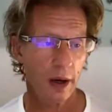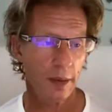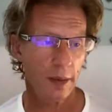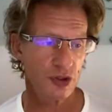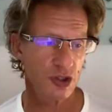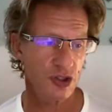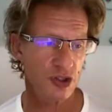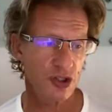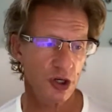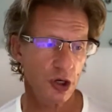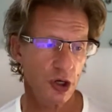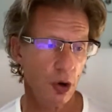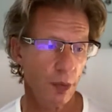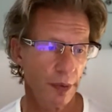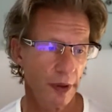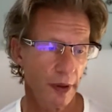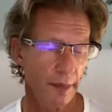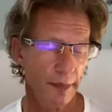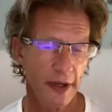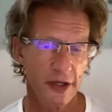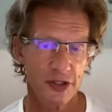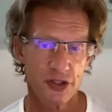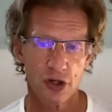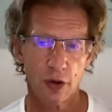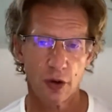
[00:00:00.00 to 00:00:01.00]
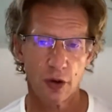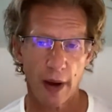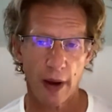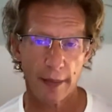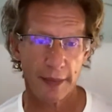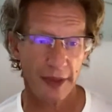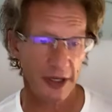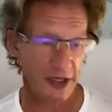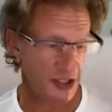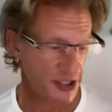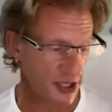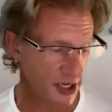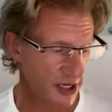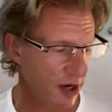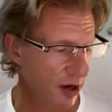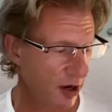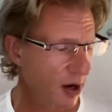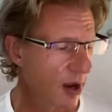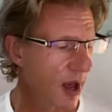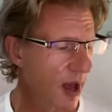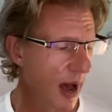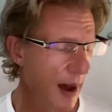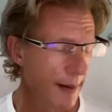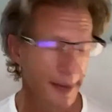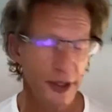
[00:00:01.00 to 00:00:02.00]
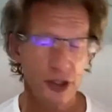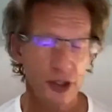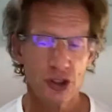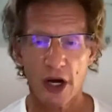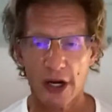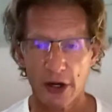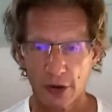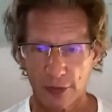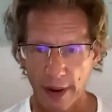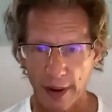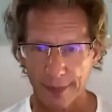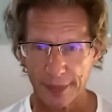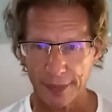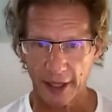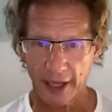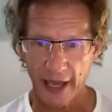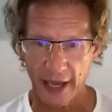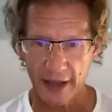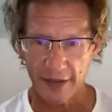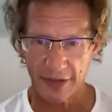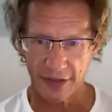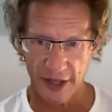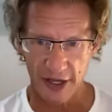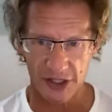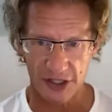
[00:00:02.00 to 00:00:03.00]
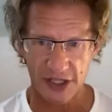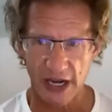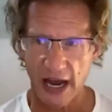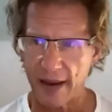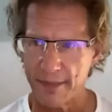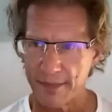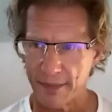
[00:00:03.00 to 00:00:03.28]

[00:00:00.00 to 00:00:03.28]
I'm just going to open up my Zoom. I'm going to sit here. I'm going to try to replicate this.